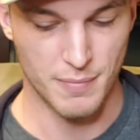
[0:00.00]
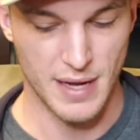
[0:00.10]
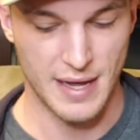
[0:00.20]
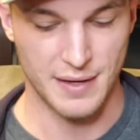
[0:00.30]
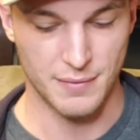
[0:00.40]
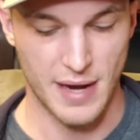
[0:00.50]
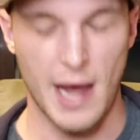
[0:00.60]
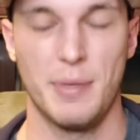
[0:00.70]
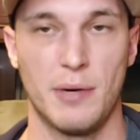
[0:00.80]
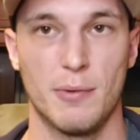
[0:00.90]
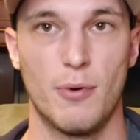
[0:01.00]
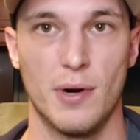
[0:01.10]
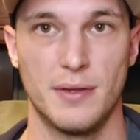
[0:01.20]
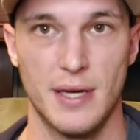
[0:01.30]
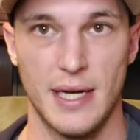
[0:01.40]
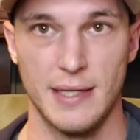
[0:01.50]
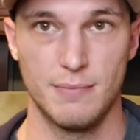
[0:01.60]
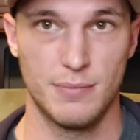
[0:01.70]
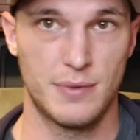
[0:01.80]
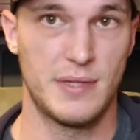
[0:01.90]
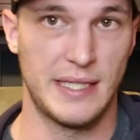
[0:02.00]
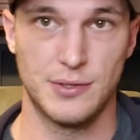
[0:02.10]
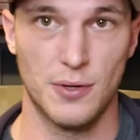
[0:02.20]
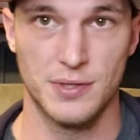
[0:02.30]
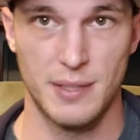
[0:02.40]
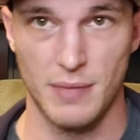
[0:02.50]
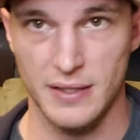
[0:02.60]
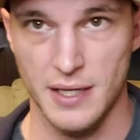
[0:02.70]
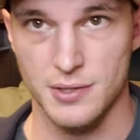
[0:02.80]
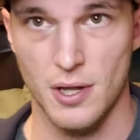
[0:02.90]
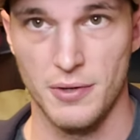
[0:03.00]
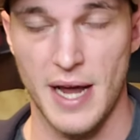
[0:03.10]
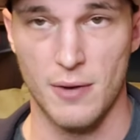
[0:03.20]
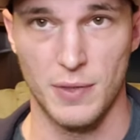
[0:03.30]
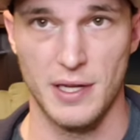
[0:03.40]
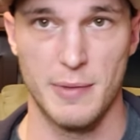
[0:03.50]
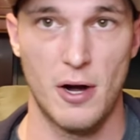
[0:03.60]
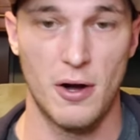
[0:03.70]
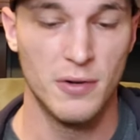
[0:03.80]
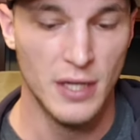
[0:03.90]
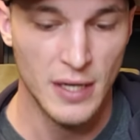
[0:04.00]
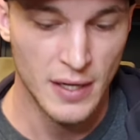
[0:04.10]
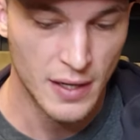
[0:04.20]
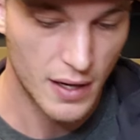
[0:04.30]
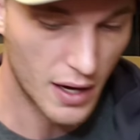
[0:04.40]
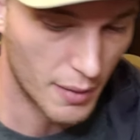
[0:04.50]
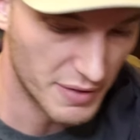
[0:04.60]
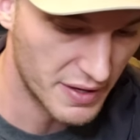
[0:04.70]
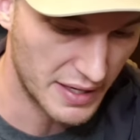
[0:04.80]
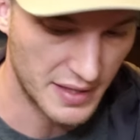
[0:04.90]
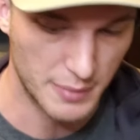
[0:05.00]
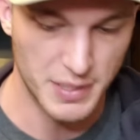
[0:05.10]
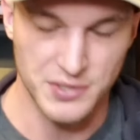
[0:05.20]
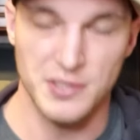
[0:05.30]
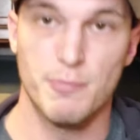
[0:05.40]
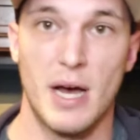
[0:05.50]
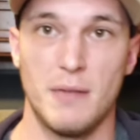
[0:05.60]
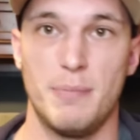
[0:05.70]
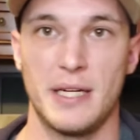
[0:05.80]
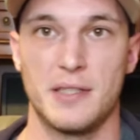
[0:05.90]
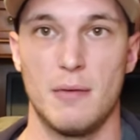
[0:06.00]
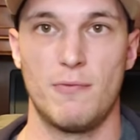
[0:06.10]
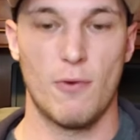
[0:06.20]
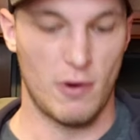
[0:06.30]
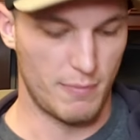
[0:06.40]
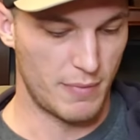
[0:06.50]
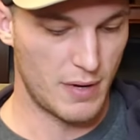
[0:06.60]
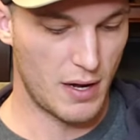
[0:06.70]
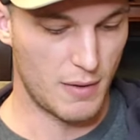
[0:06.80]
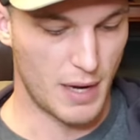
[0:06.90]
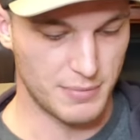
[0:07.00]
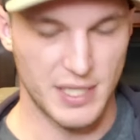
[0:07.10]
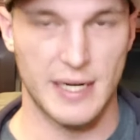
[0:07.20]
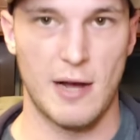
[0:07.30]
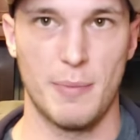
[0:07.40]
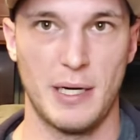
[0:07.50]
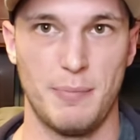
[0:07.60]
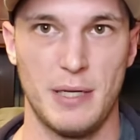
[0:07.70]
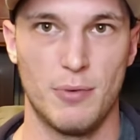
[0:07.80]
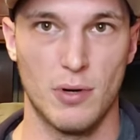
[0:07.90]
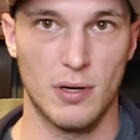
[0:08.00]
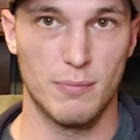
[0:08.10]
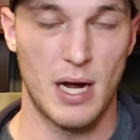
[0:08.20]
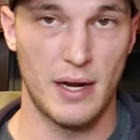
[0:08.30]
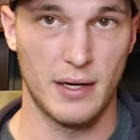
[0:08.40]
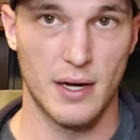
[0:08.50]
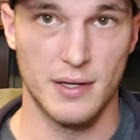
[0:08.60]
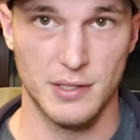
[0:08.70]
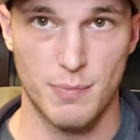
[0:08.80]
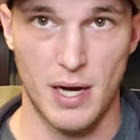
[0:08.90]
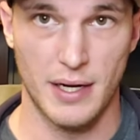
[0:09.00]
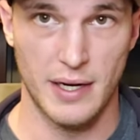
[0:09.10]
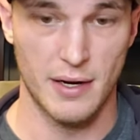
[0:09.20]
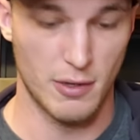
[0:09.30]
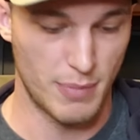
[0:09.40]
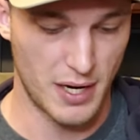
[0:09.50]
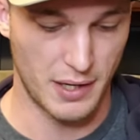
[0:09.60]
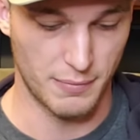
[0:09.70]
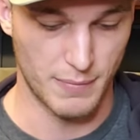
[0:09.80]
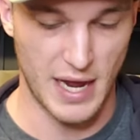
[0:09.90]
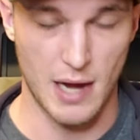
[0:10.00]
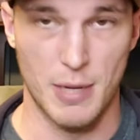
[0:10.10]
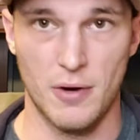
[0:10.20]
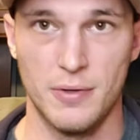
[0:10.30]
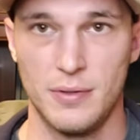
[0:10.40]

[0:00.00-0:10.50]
And happy to report that things don't seem like they slowed down with them at all. If anything, business might have picked up for them. I'm seeing how many people are buying guns, buying gear, buying ammo.